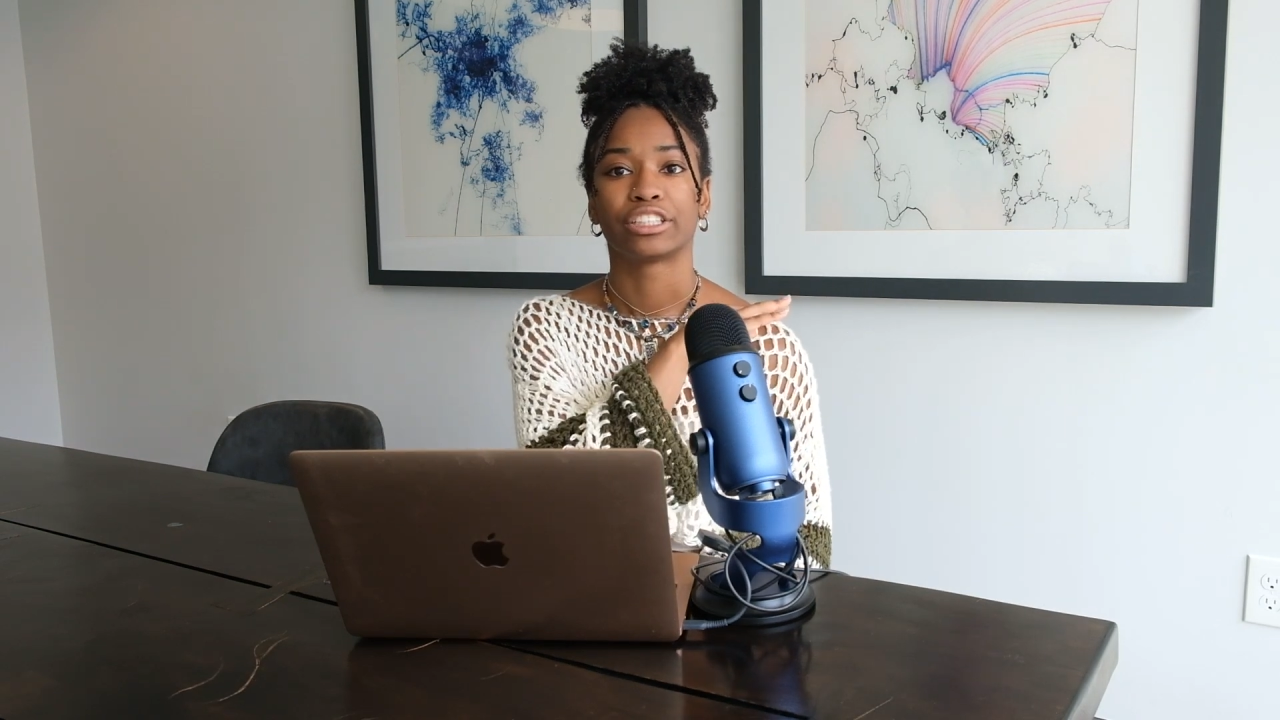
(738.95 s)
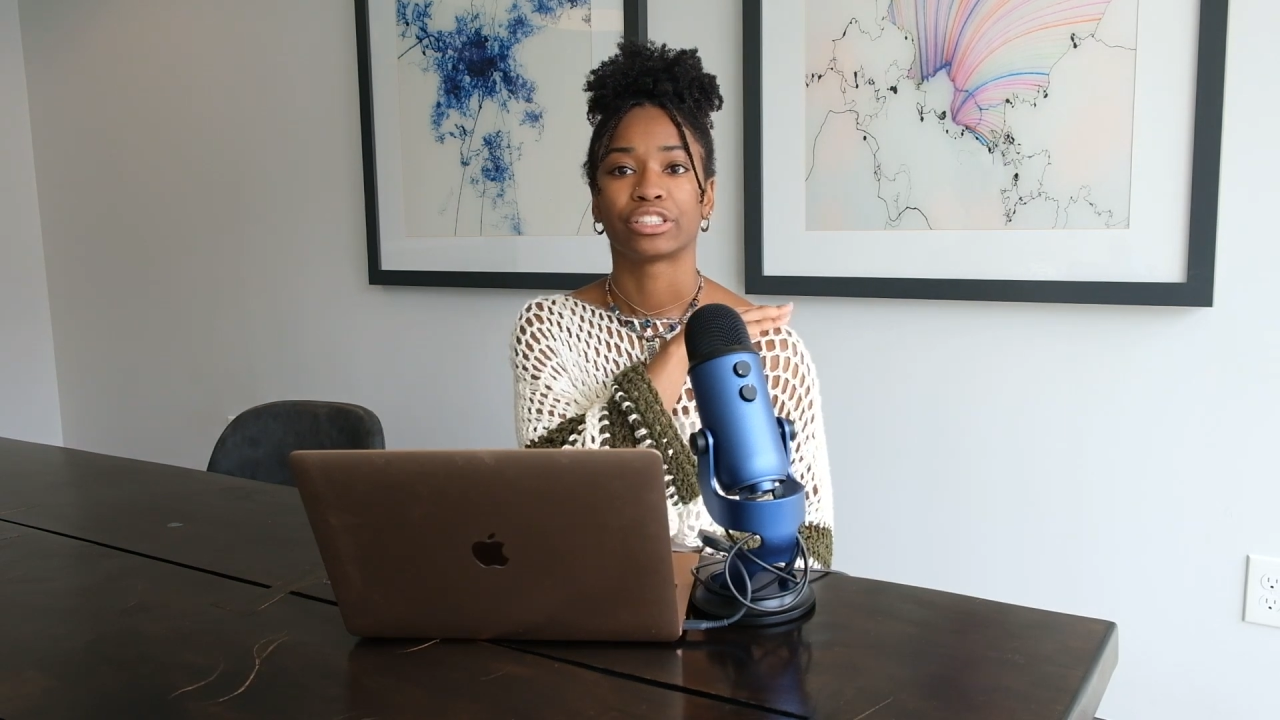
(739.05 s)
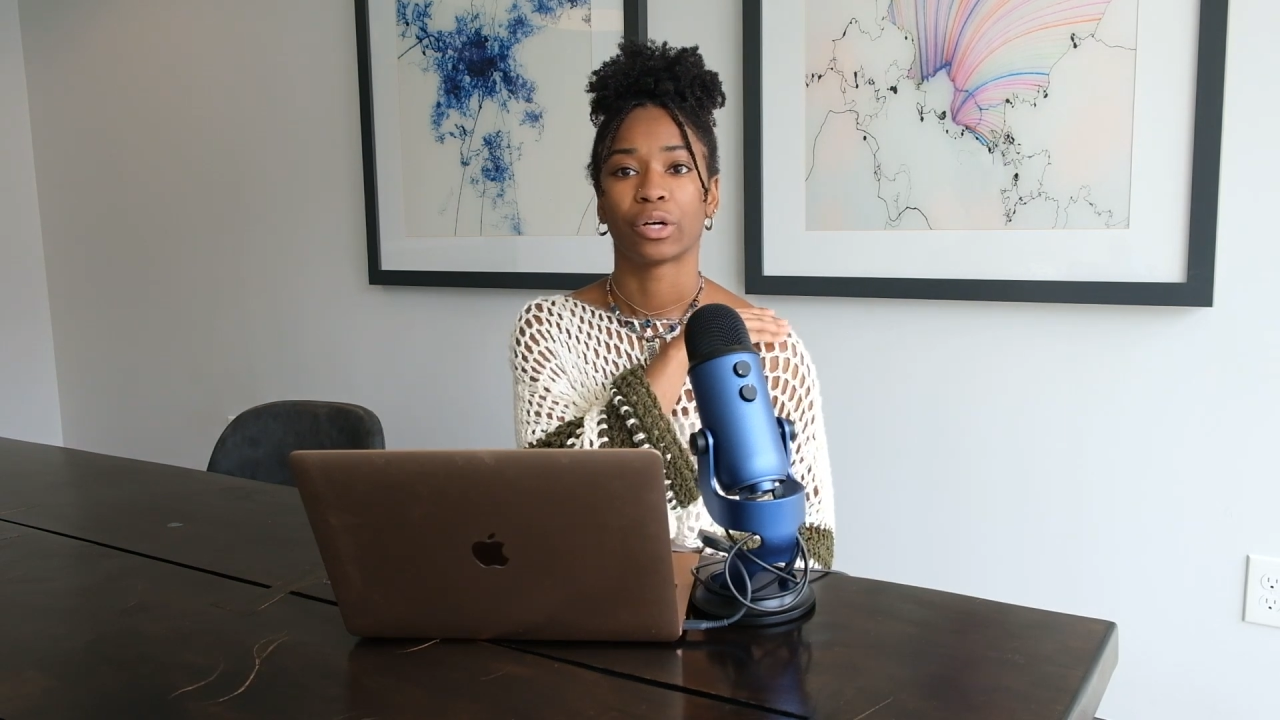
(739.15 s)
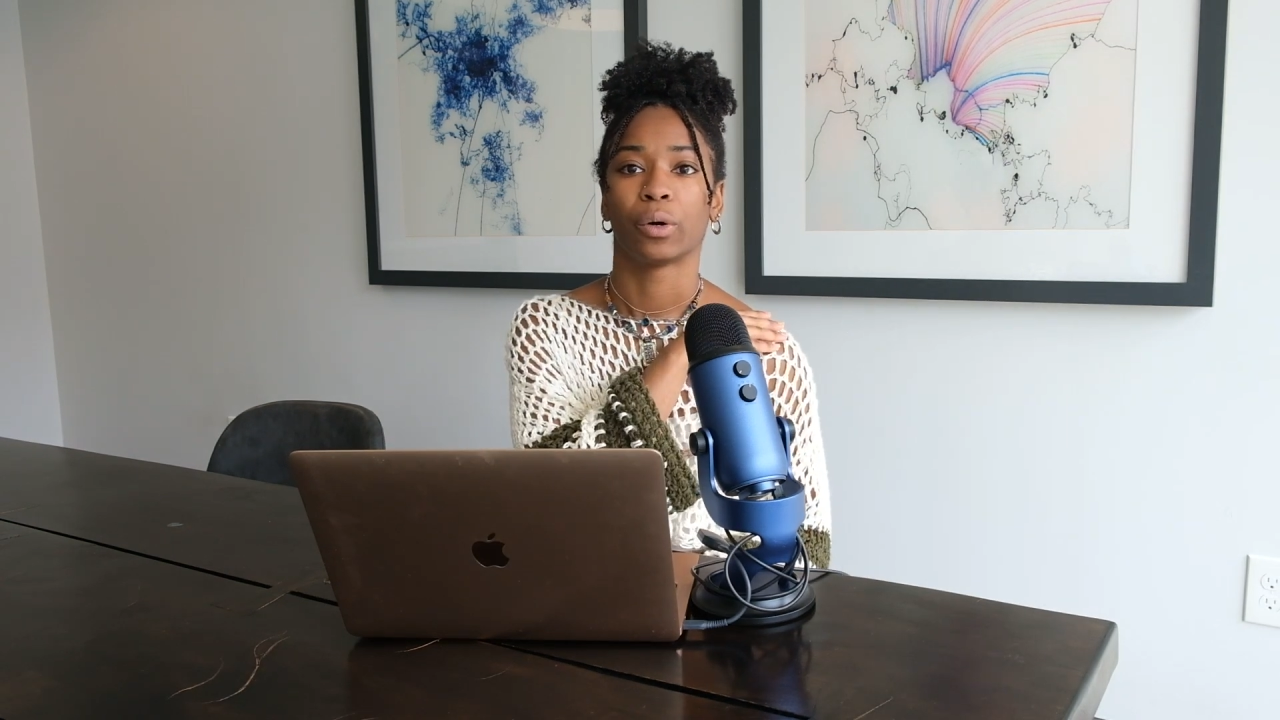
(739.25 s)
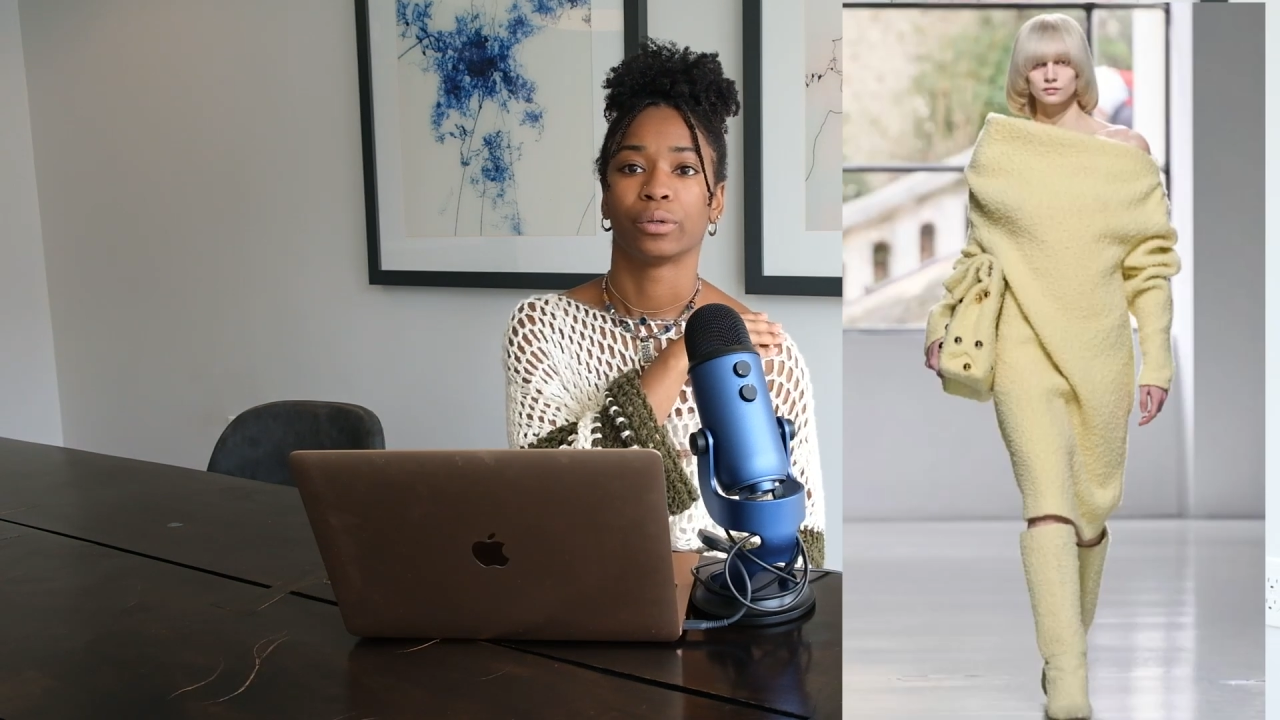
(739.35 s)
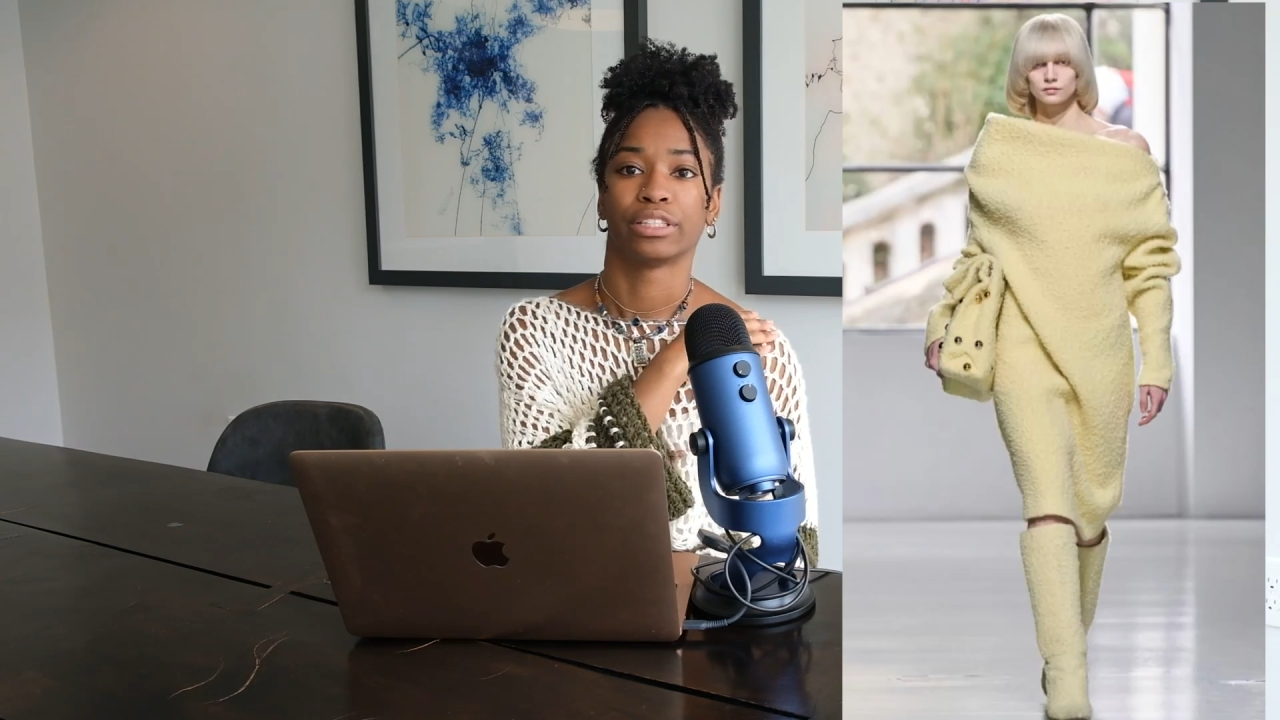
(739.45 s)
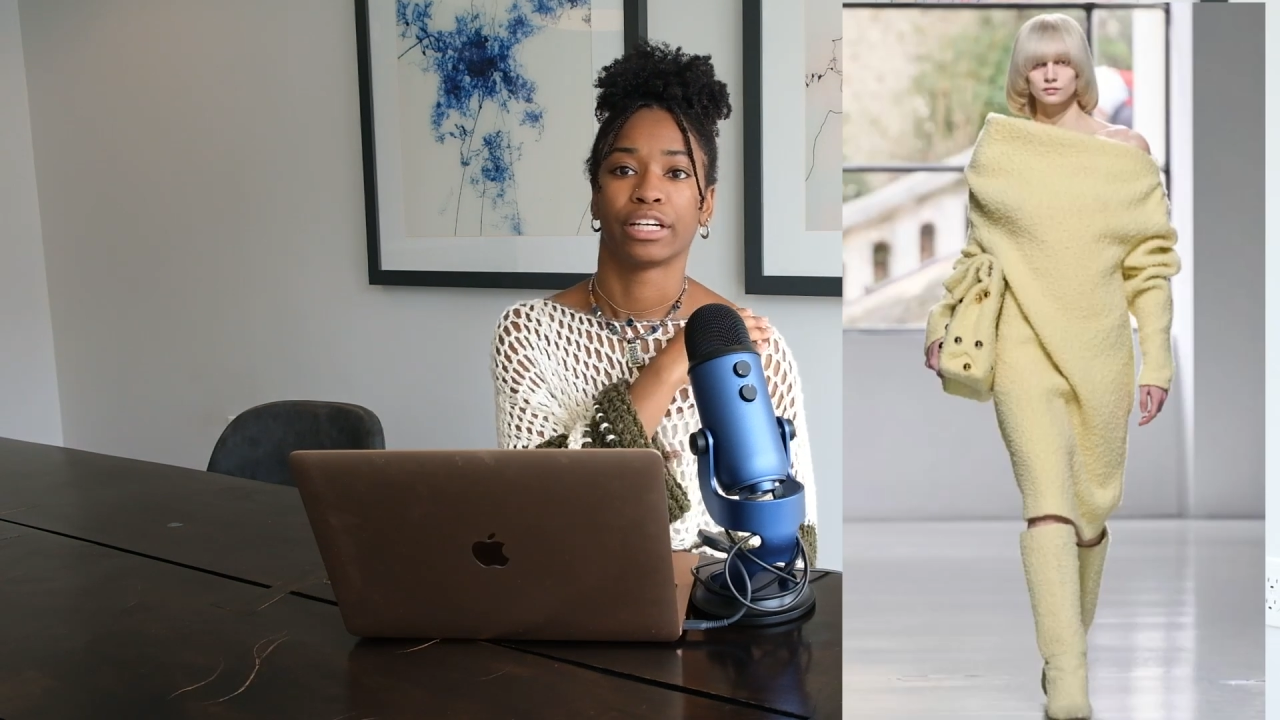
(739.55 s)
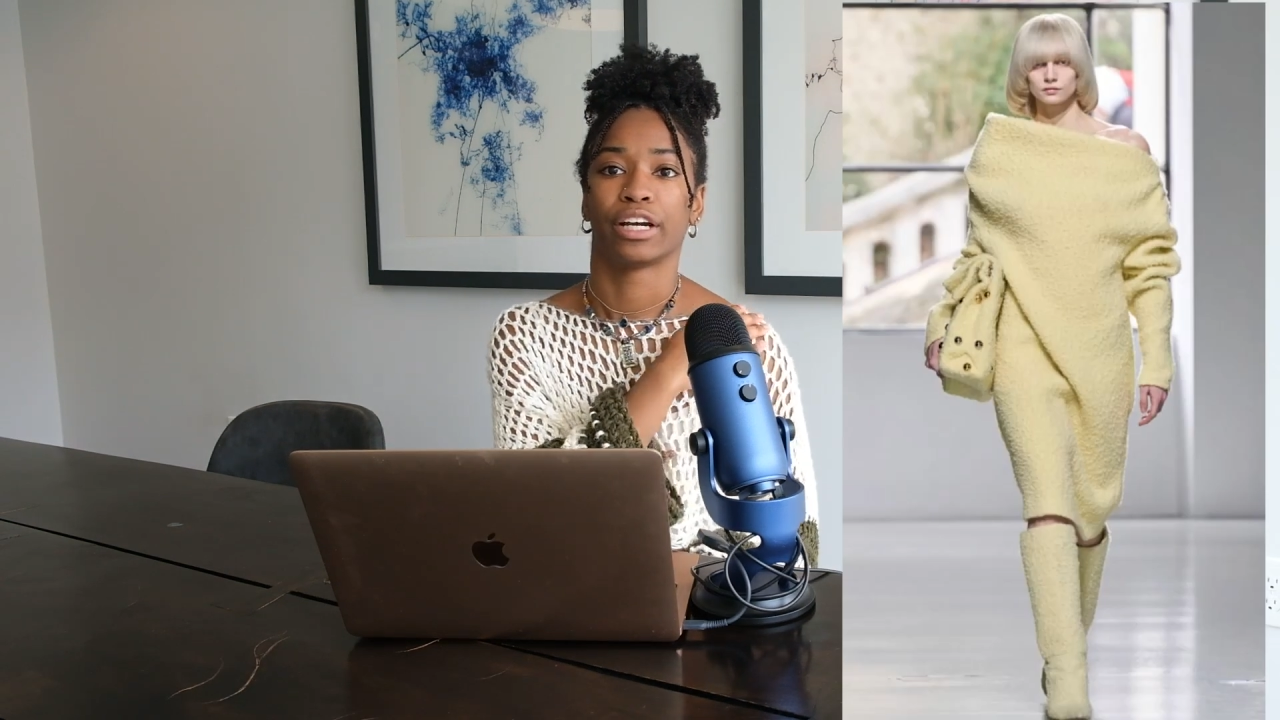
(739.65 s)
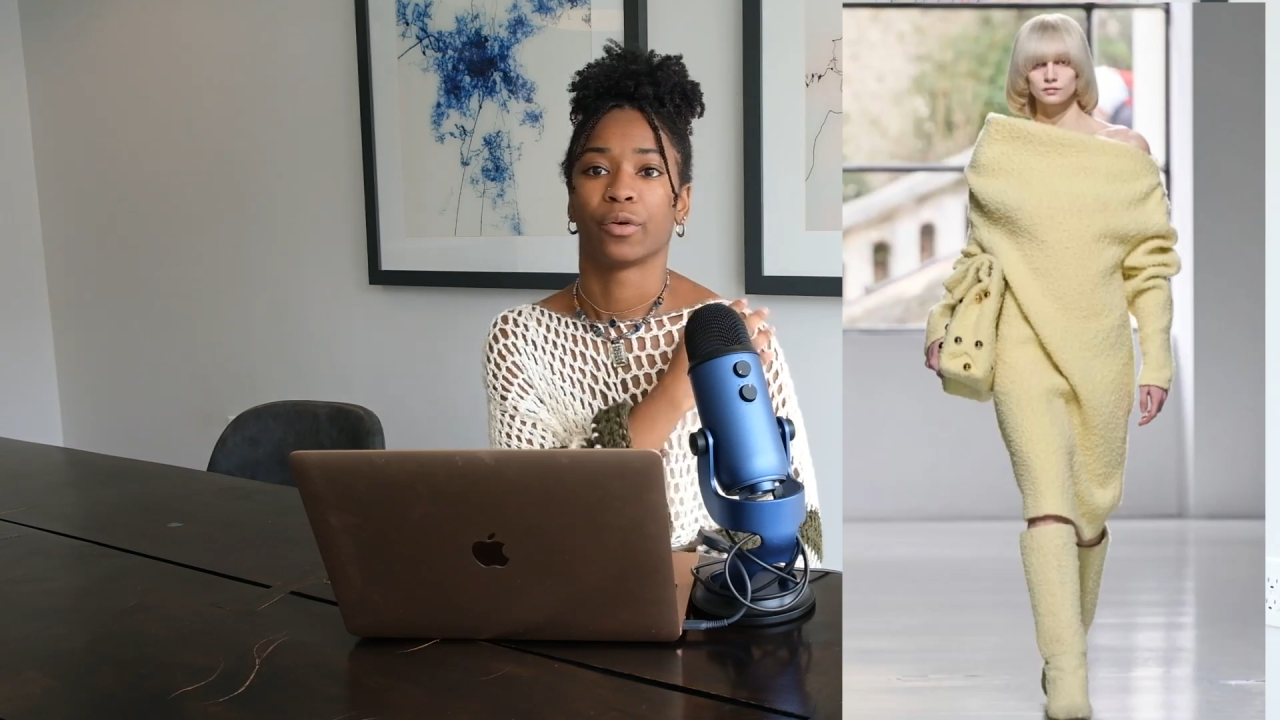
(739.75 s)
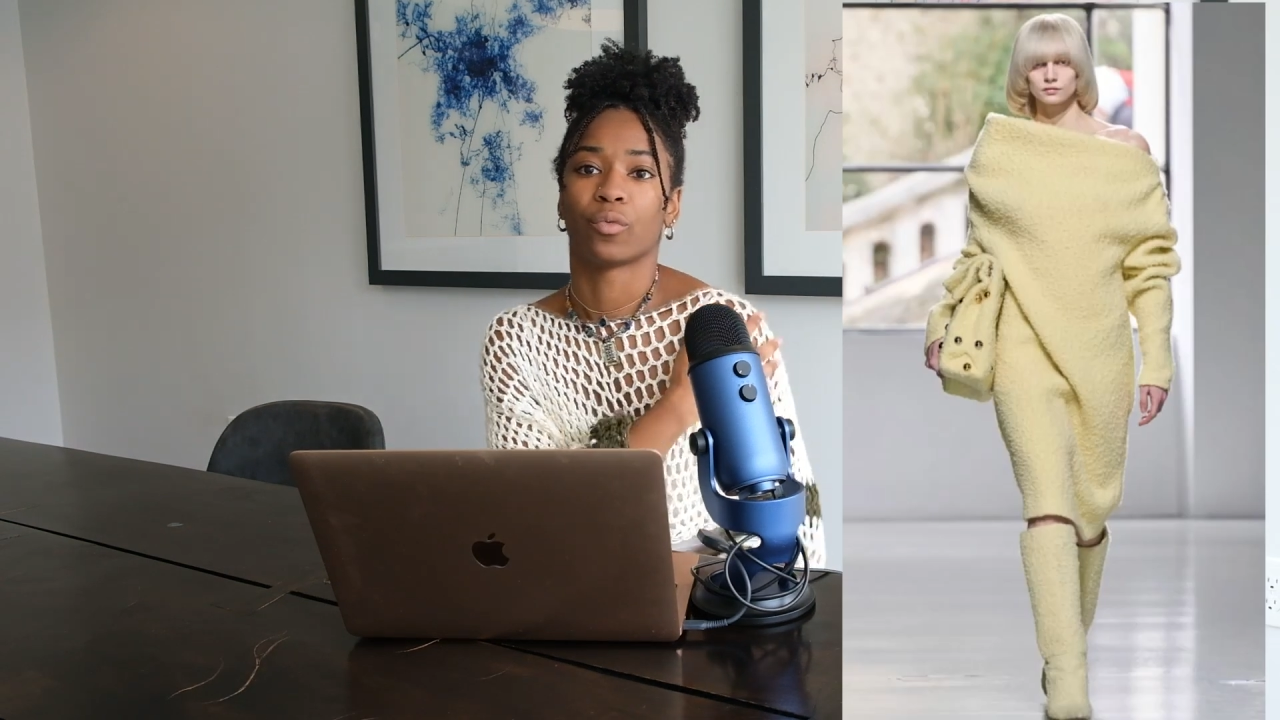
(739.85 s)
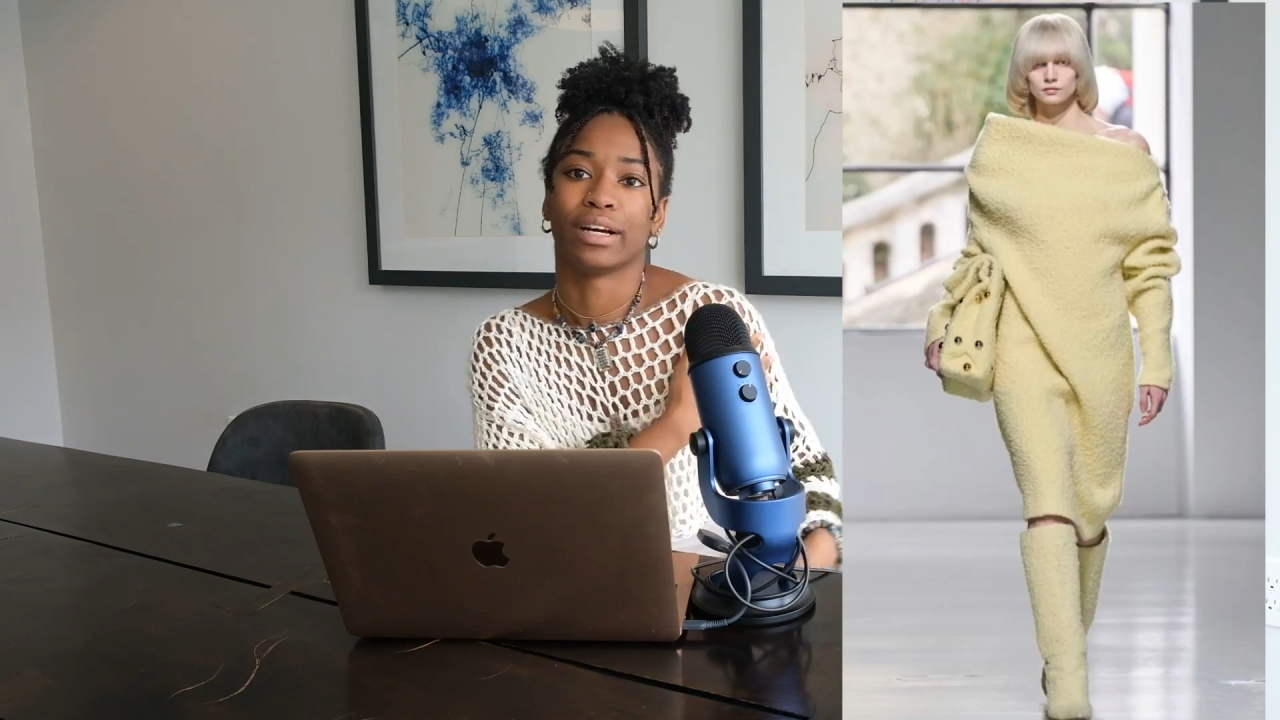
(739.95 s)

shoulder,